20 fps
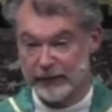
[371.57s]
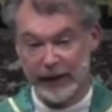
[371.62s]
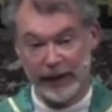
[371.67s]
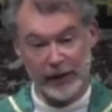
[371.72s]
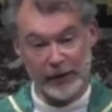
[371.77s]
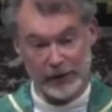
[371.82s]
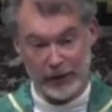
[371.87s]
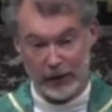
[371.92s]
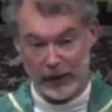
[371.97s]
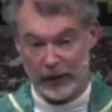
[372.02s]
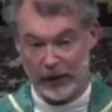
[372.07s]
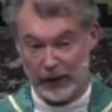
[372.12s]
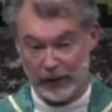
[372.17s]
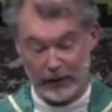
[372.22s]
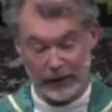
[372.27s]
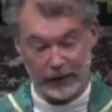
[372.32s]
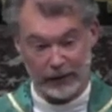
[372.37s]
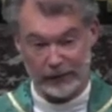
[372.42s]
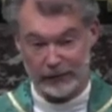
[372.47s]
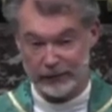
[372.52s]
That is
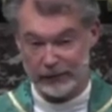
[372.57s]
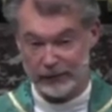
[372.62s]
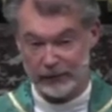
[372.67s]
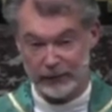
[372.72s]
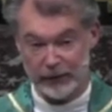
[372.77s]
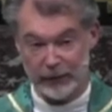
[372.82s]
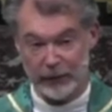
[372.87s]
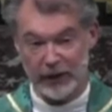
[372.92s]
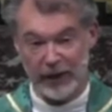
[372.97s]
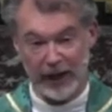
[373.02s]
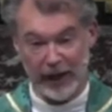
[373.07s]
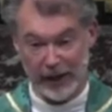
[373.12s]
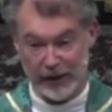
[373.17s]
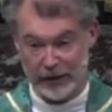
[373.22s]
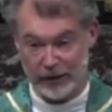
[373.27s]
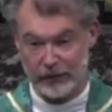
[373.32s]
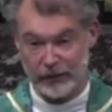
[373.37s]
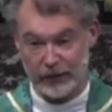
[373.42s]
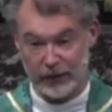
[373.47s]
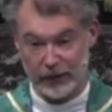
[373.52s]
all we will
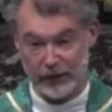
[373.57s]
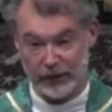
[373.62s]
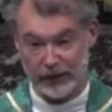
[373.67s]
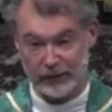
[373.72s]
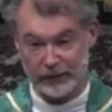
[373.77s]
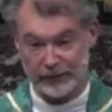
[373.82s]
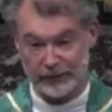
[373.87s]
ask for.